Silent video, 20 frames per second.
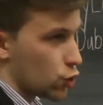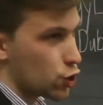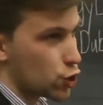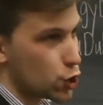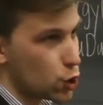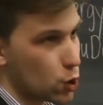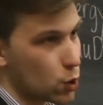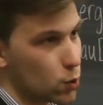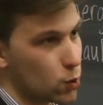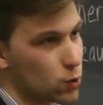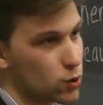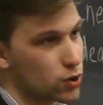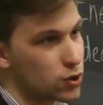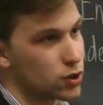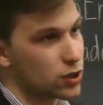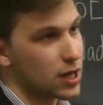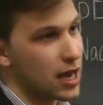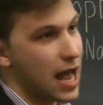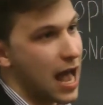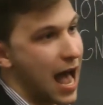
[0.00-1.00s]
choose
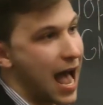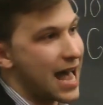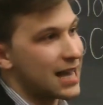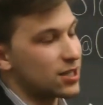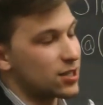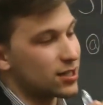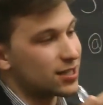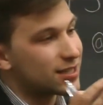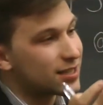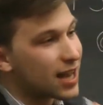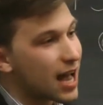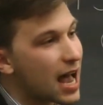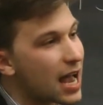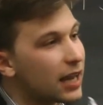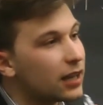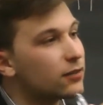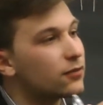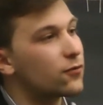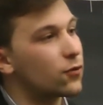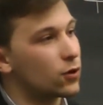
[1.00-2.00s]
as a
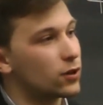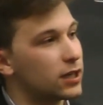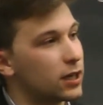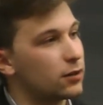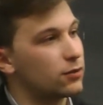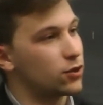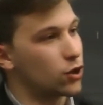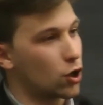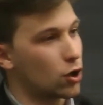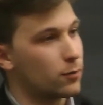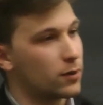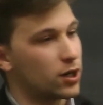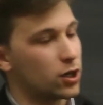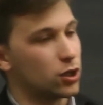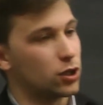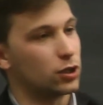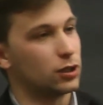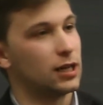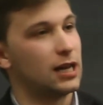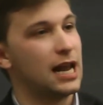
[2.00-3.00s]
site for their
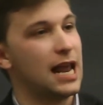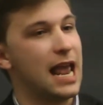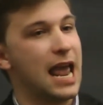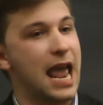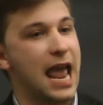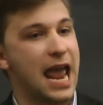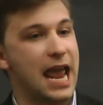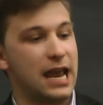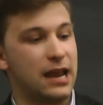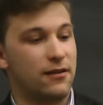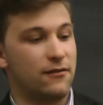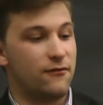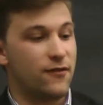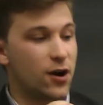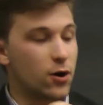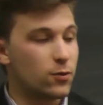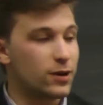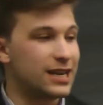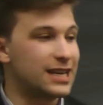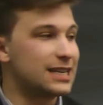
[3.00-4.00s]
terminal a
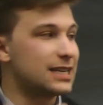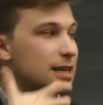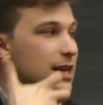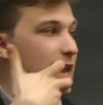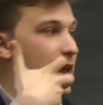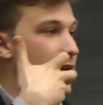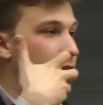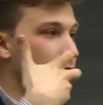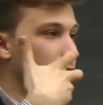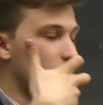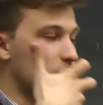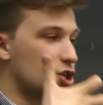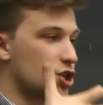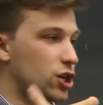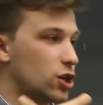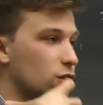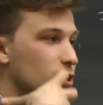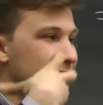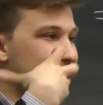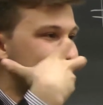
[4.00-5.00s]
very
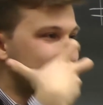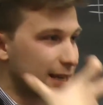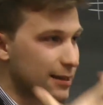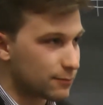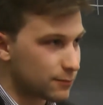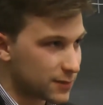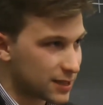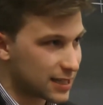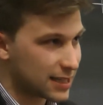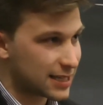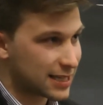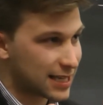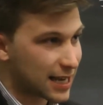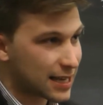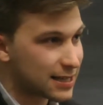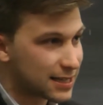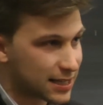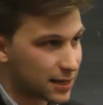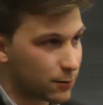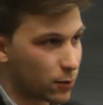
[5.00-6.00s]
ecological,
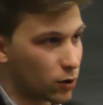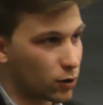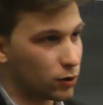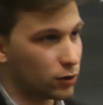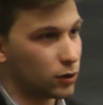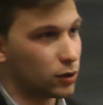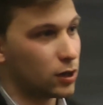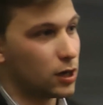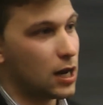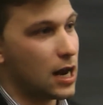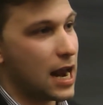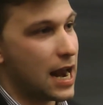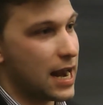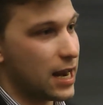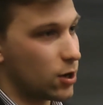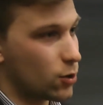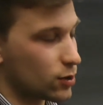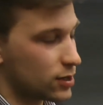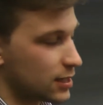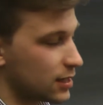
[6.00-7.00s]
sensible
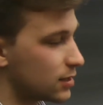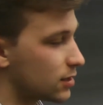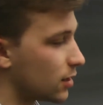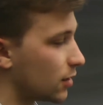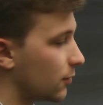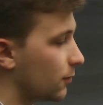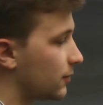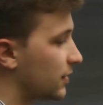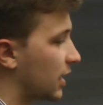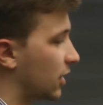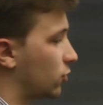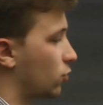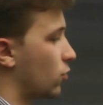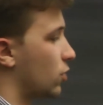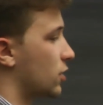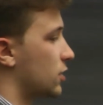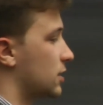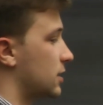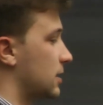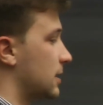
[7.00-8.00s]
ecosystem that
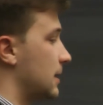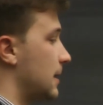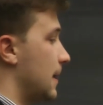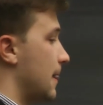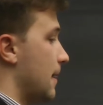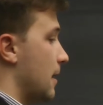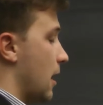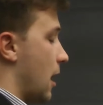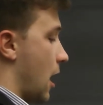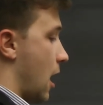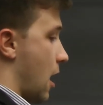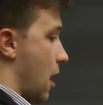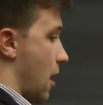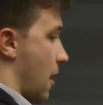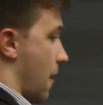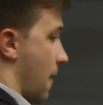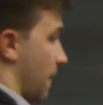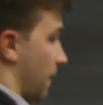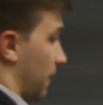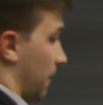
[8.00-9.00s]
was
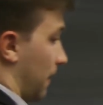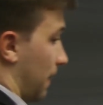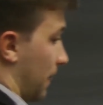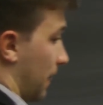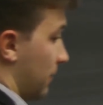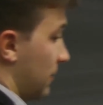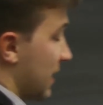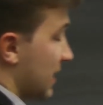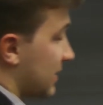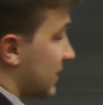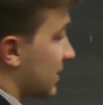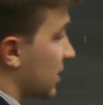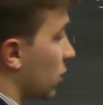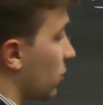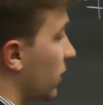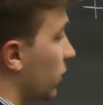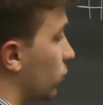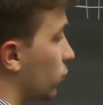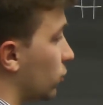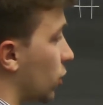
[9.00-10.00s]

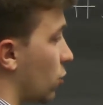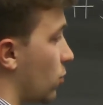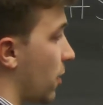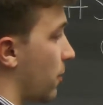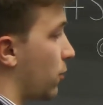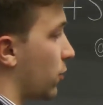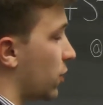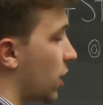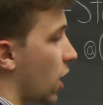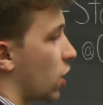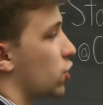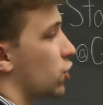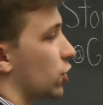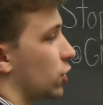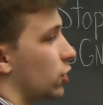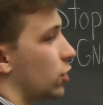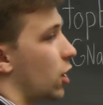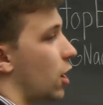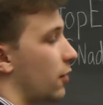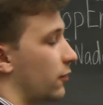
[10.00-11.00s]
necessary to the
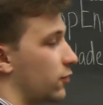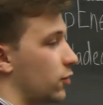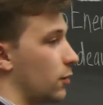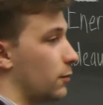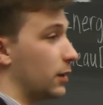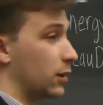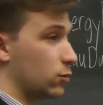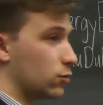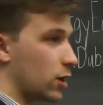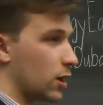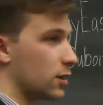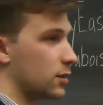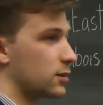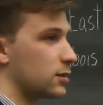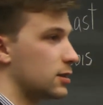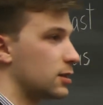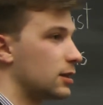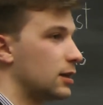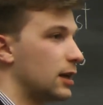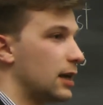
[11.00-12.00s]
reproduction of the
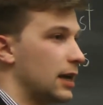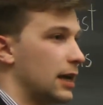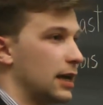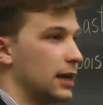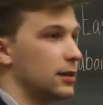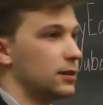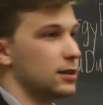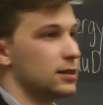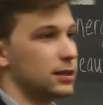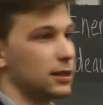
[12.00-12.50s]
belugas in the